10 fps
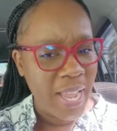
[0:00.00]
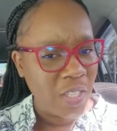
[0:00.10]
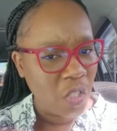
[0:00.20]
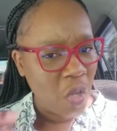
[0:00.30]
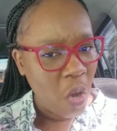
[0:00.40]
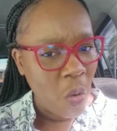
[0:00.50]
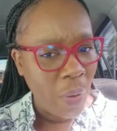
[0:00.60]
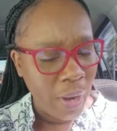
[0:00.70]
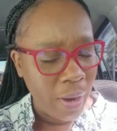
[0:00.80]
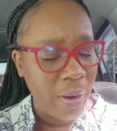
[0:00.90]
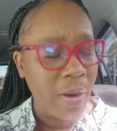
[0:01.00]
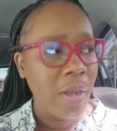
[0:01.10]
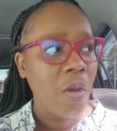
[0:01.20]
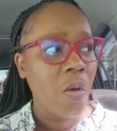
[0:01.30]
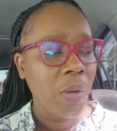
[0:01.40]
I saw where,
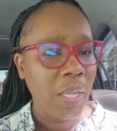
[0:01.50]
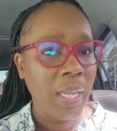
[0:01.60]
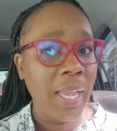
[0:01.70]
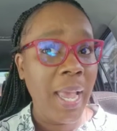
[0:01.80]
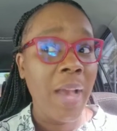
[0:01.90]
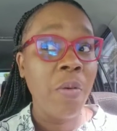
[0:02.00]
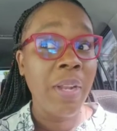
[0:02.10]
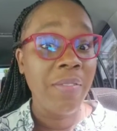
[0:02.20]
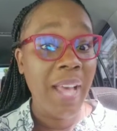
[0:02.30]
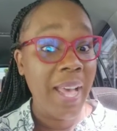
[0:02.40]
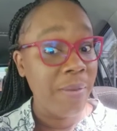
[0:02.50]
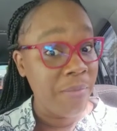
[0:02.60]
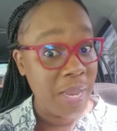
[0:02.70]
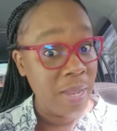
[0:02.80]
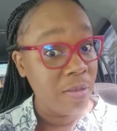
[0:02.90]
okay, I would have had
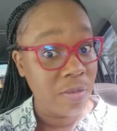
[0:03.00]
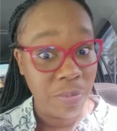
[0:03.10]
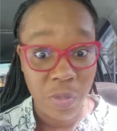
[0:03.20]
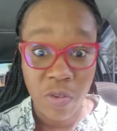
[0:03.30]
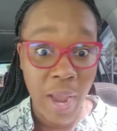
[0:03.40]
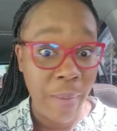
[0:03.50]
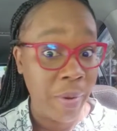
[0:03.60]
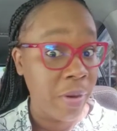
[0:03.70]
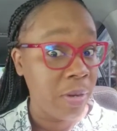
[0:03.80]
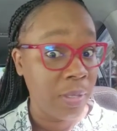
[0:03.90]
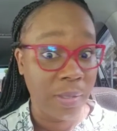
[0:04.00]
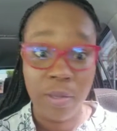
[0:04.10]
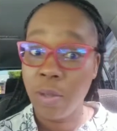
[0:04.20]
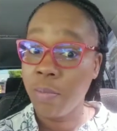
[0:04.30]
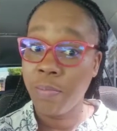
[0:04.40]
many
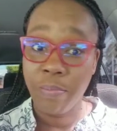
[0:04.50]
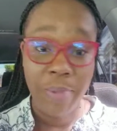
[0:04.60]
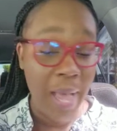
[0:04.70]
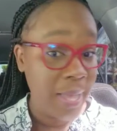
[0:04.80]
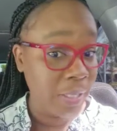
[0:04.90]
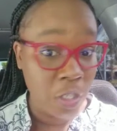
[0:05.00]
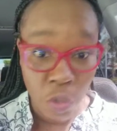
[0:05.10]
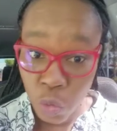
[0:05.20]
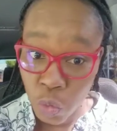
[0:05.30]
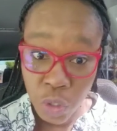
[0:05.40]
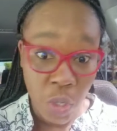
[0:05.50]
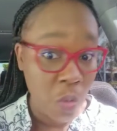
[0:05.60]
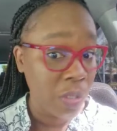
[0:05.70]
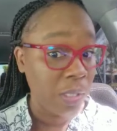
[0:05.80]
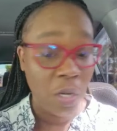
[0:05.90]
subscribers, passing
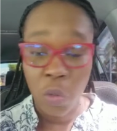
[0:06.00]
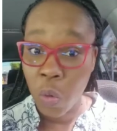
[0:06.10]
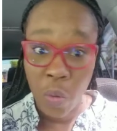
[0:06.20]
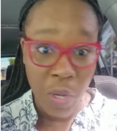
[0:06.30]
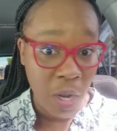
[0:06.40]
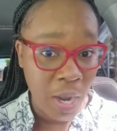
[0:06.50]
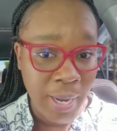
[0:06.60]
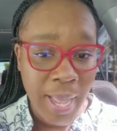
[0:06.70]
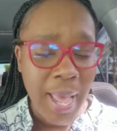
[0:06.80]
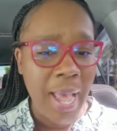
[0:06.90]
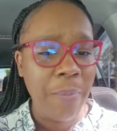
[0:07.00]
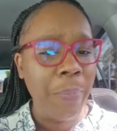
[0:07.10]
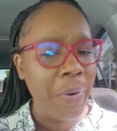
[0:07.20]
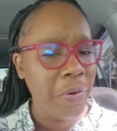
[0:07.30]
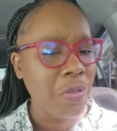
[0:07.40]
2,000 going on, and
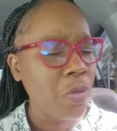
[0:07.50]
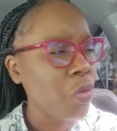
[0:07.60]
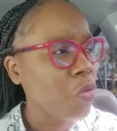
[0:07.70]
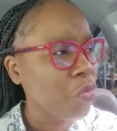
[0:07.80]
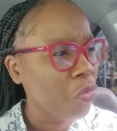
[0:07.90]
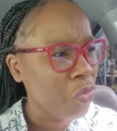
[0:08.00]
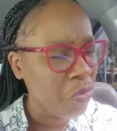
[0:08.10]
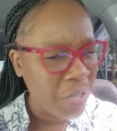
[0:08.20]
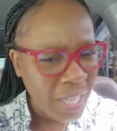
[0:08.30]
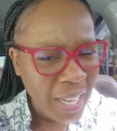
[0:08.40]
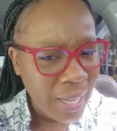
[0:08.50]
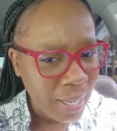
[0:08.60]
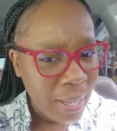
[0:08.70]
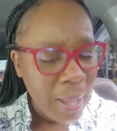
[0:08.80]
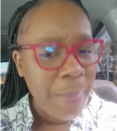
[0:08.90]
persons would
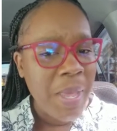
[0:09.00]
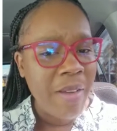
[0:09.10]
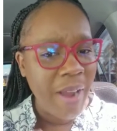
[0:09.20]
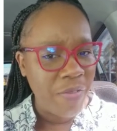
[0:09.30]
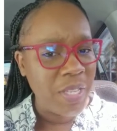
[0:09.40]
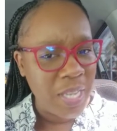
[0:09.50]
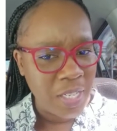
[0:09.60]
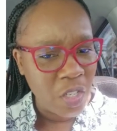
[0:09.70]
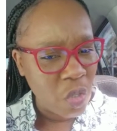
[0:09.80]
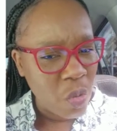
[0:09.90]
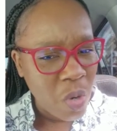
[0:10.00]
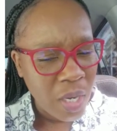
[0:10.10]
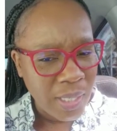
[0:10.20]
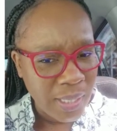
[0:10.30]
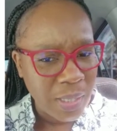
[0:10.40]
really be gravitating
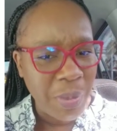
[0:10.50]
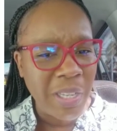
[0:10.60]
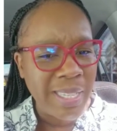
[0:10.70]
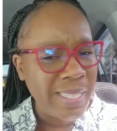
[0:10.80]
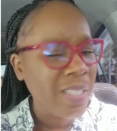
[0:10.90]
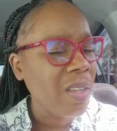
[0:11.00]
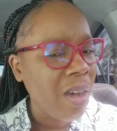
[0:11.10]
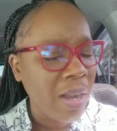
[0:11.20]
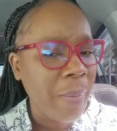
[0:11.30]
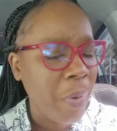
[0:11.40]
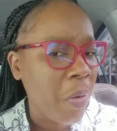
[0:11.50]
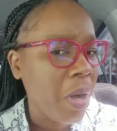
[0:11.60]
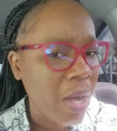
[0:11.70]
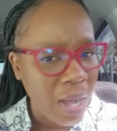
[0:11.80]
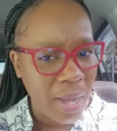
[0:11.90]
towards this, because this is all
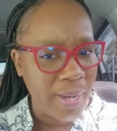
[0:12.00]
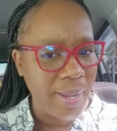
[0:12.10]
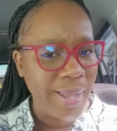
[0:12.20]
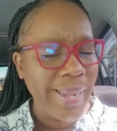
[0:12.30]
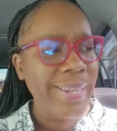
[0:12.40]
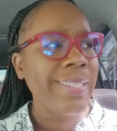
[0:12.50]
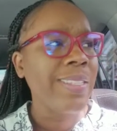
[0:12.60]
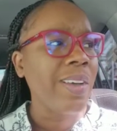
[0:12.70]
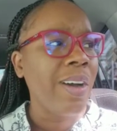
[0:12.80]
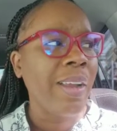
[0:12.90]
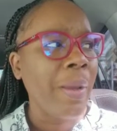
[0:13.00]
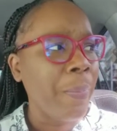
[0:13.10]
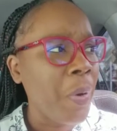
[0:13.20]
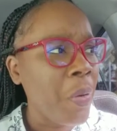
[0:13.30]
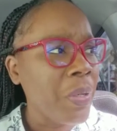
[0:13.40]
about God. This is all
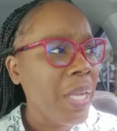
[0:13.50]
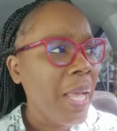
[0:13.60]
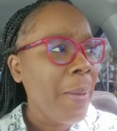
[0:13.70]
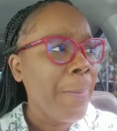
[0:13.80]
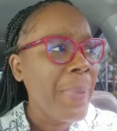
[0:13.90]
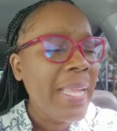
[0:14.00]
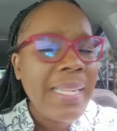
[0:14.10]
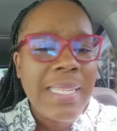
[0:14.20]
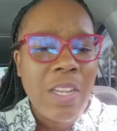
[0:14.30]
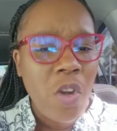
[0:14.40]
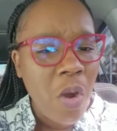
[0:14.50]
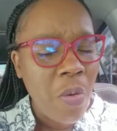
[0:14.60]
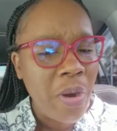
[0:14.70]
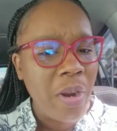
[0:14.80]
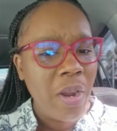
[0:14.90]
about building
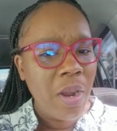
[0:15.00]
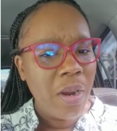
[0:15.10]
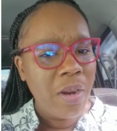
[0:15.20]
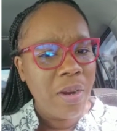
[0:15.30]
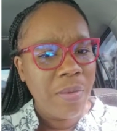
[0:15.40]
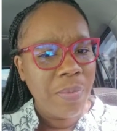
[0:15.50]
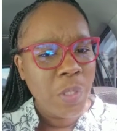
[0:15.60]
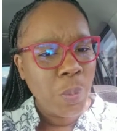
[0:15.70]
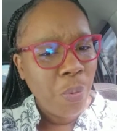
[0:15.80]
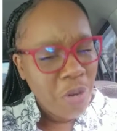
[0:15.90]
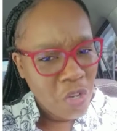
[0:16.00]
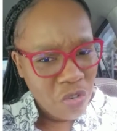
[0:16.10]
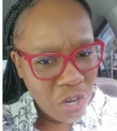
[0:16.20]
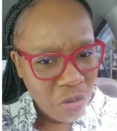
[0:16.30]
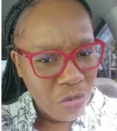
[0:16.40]
our
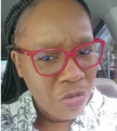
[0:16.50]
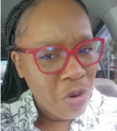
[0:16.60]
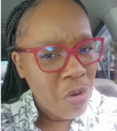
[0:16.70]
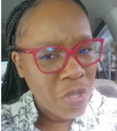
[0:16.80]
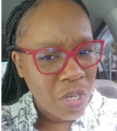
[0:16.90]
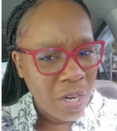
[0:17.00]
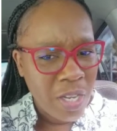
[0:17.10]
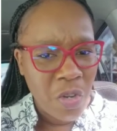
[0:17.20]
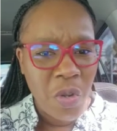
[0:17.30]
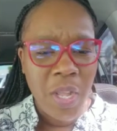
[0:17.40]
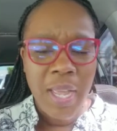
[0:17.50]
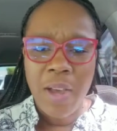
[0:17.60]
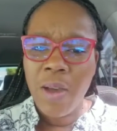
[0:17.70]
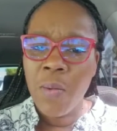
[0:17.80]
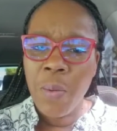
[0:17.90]
spiritual growth, or,
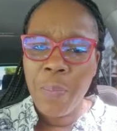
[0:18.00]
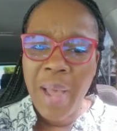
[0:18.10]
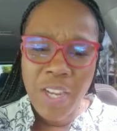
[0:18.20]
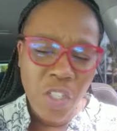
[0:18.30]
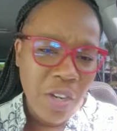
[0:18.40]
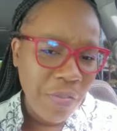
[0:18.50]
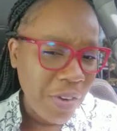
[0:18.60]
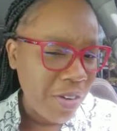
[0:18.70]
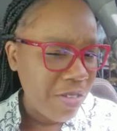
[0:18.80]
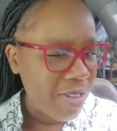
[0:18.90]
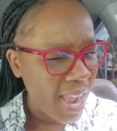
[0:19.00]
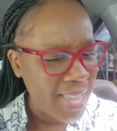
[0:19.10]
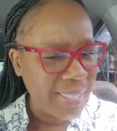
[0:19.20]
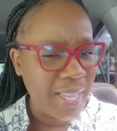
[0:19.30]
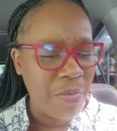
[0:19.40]
our passion for
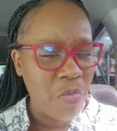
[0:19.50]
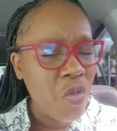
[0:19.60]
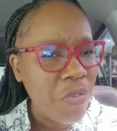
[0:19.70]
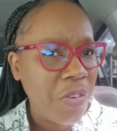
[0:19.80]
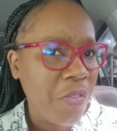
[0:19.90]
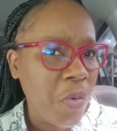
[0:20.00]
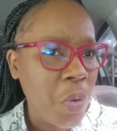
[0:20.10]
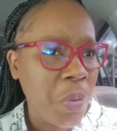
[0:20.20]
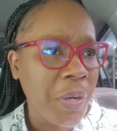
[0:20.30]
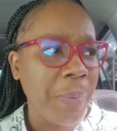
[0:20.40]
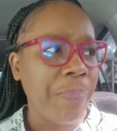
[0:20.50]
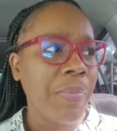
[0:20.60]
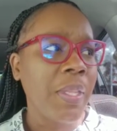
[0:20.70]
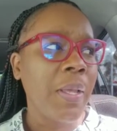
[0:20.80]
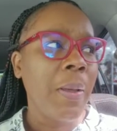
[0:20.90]
Christ and moving forward.
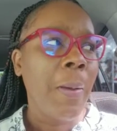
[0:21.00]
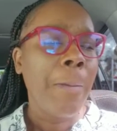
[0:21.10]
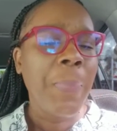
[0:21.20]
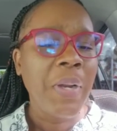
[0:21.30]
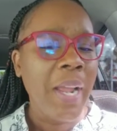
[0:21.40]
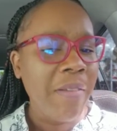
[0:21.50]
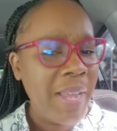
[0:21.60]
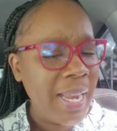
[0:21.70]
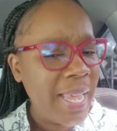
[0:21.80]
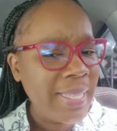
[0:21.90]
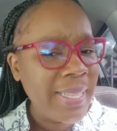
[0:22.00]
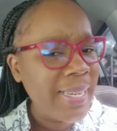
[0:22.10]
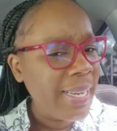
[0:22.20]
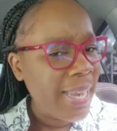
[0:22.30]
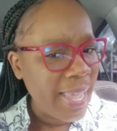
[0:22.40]
But I realized
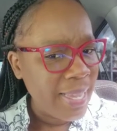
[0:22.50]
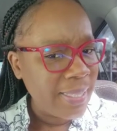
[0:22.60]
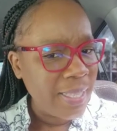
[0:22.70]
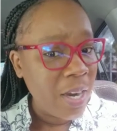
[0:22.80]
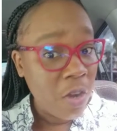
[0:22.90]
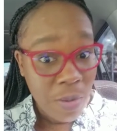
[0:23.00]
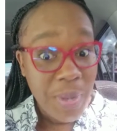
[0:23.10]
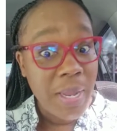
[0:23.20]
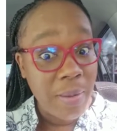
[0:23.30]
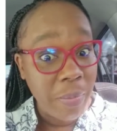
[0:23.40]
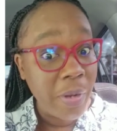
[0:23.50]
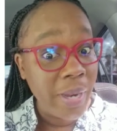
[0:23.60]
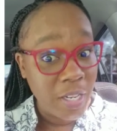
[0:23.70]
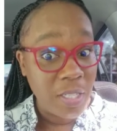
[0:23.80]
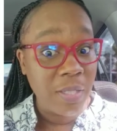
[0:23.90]
that the likes are coming in, but
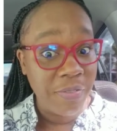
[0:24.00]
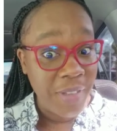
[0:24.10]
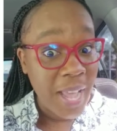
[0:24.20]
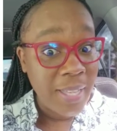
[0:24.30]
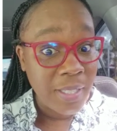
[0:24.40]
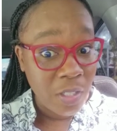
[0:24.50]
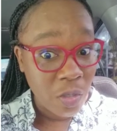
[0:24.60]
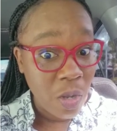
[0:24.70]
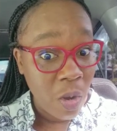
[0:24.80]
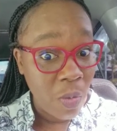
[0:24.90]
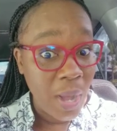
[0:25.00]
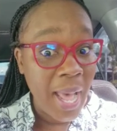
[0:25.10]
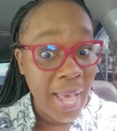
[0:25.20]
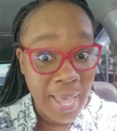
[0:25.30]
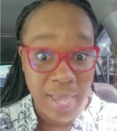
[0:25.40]
not as fast as how
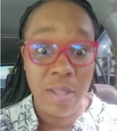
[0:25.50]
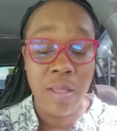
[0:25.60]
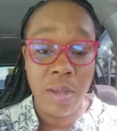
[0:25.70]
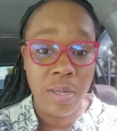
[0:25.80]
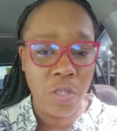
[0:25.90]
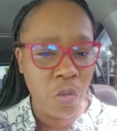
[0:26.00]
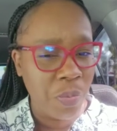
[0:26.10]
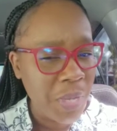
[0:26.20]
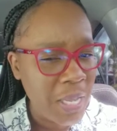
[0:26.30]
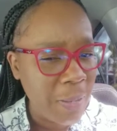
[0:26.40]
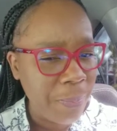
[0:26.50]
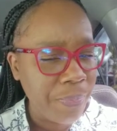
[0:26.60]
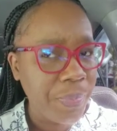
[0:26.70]
I thought it would be.